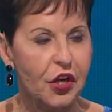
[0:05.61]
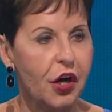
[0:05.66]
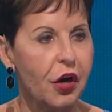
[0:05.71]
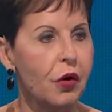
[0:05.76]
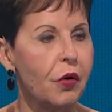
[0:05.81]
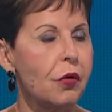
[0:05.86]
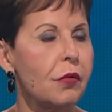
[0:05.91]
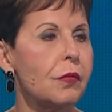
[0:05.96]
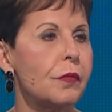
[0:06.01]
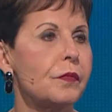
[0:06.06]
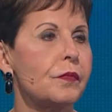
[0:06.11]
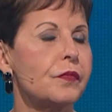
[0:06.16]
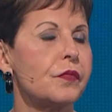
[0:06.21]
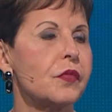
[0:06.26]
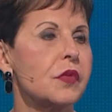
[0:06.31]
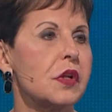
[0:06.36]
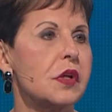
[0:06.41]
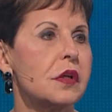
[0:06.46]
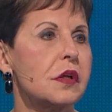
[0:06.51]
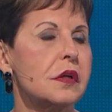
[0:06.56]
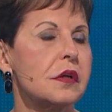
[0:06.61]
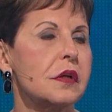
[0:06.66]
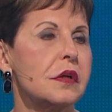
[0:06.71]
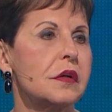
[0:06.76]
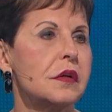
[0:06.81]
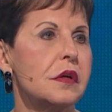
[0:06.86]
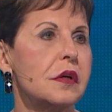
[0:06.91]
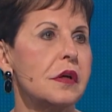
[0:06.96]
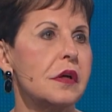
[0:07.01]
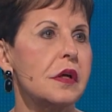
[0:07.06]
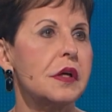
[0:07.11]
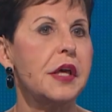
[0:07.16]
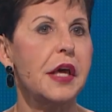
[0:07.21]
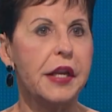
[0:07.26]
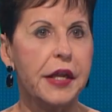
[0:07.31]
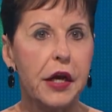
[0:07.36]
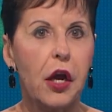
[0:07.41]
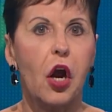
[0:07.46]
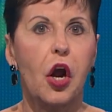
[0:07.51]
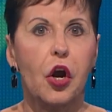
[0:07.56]
know,
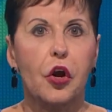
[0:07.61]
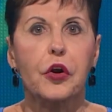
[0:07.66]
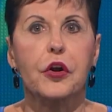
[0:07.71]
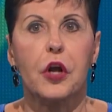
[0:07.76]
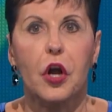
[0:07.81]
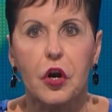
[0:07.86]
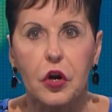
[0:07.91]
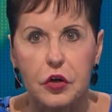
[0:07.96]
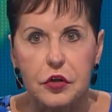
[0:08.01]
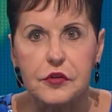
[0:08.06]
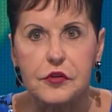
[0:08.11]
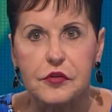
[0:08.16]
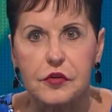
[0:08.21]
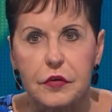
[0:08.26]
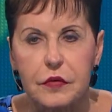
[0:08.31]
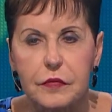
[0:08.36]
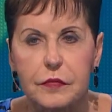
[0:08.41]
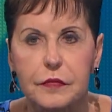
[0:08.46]
getting hurt hurts.